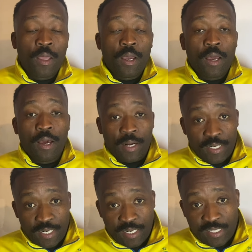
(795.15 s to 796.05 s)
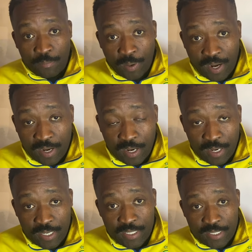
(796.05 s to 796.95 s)
Raja Casablanca
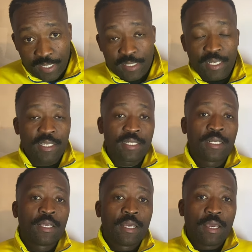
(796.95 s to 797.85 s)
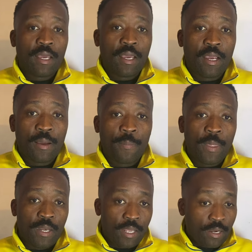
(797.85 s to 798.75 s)
are interested. And
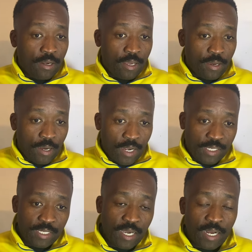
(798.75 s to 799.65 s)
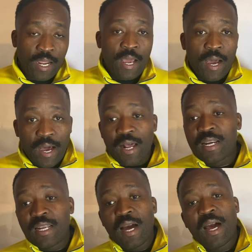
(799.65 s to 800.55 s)
then RDR.
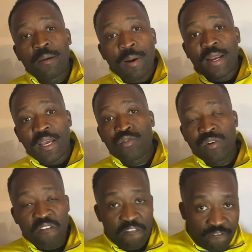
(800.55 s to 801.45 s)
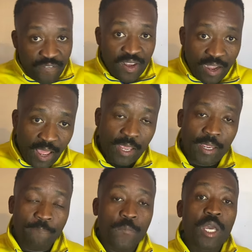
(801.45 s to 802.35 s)
RDR might actually feel
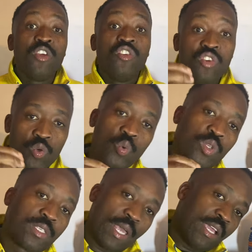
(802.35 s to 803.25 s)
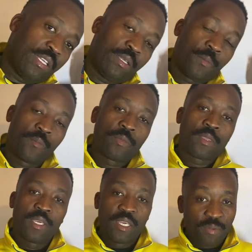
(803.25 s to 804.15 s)
like a new signing.
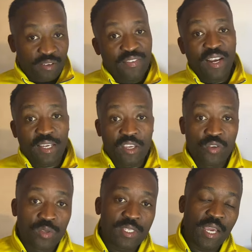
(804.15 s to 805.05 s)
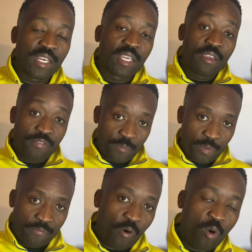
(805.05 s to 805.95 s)
He might feel like a new signing if he
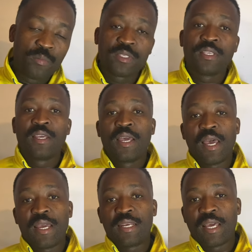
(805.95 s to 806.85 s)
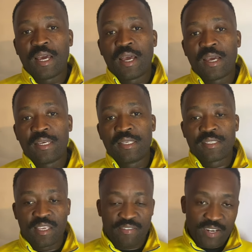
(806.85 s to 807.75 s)
performs and he's
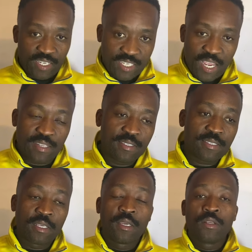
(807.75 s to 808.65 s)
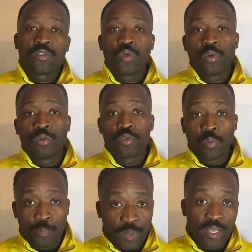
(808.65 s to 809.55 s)
given a chance to
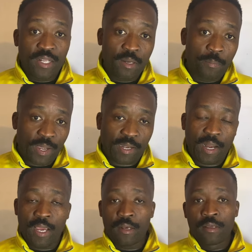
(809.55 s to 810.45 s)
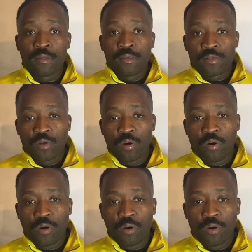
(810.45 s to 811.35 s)
play in that back line.
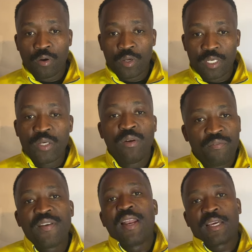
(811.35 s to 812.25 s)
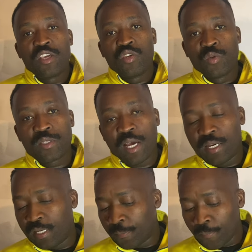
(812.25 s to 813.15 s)
So he'll feel like a new
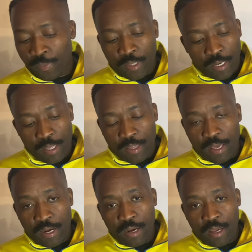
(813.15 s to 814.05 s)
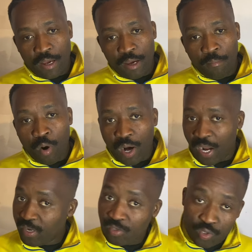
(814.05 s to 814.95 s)
signing. And then
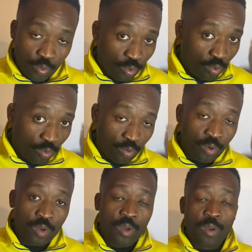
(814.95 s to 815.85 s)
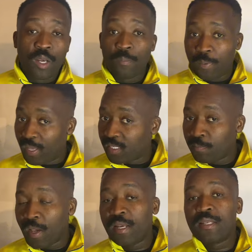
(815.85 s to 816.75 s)
Bongani Zungu,
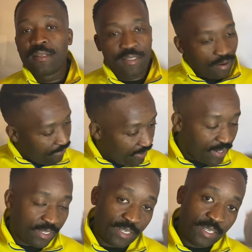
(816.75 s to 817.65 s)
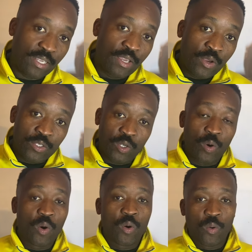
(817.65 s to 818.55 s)
replacement, definitely.
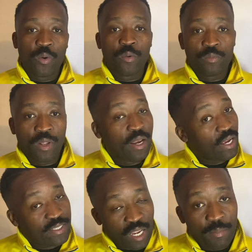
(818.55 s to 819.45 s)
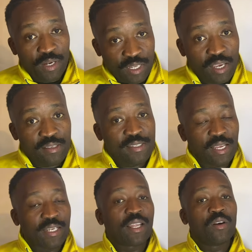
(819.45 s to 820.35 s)
So the next coming days,
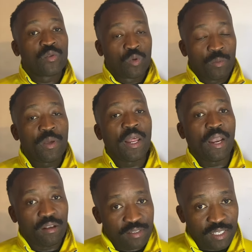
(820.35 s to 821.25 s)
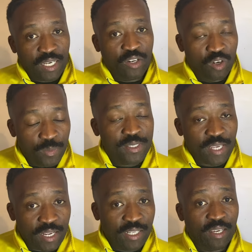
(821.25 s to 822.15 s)
Sundowns will be announcing and it will be
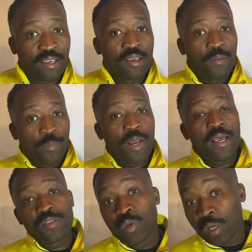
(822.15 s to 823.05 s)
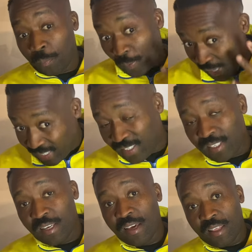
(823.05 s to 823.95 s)
signing players to
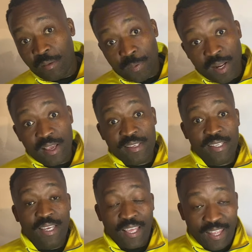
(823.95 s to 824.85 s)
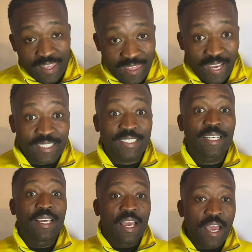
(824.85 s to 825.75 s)
replace the players that
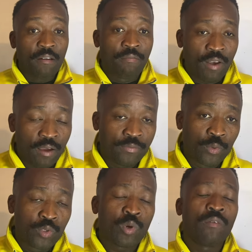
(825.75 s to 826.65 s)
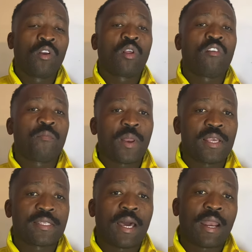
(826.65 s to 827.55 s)
have left. We do have a lot of
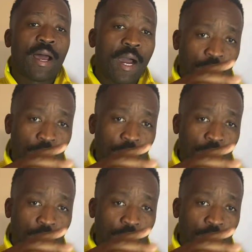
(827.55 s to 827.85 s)
players that are